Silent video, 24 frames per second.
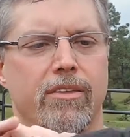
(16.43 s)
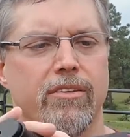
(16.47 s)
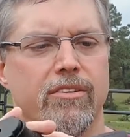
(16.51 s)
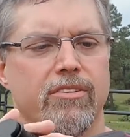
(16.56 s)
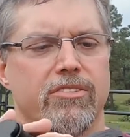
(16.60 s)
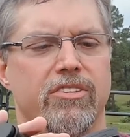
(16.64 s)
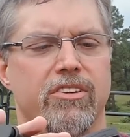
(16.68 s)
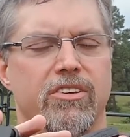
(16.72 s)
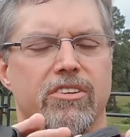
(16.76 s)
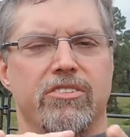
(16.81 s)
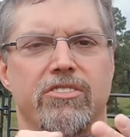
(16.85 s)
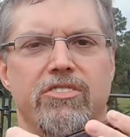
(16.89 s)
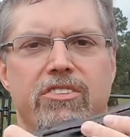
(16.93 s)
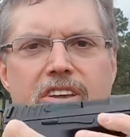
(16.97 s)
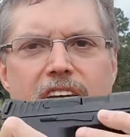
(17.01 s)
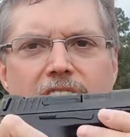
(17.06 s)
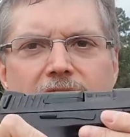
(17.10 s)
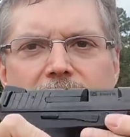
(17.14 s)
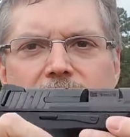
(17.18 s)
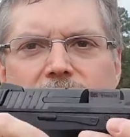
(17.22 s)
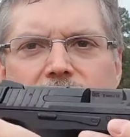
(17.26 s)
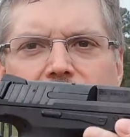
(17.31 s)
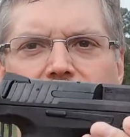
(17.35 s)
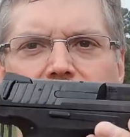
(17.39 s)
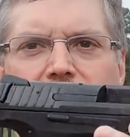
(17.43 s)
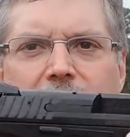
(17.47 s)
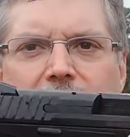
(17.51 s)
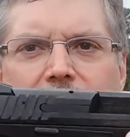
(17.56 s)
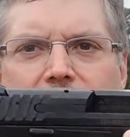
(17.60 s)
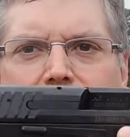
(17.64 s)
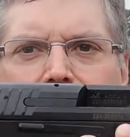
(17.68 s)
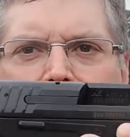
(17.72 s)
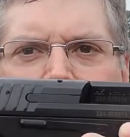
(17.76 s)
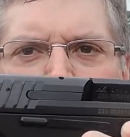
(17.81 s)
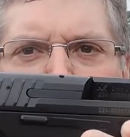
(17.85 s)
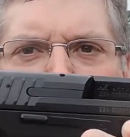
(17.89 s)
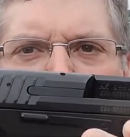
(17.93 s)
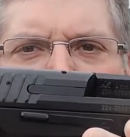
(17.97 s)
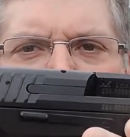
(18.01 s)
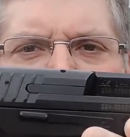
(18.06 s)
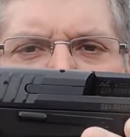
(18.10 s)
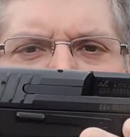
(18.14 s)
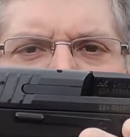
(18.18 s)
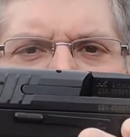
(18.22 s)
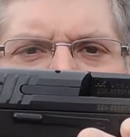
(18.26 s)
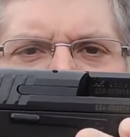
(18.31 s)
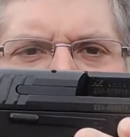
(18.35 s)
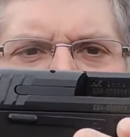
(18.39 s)
This is the HK
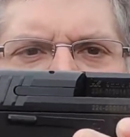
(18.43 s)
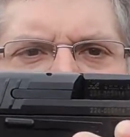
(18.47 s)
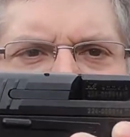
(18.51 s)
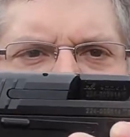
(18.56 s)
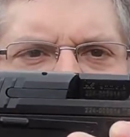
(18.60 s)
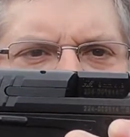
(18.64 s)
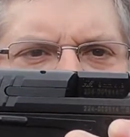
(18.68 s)
VP9.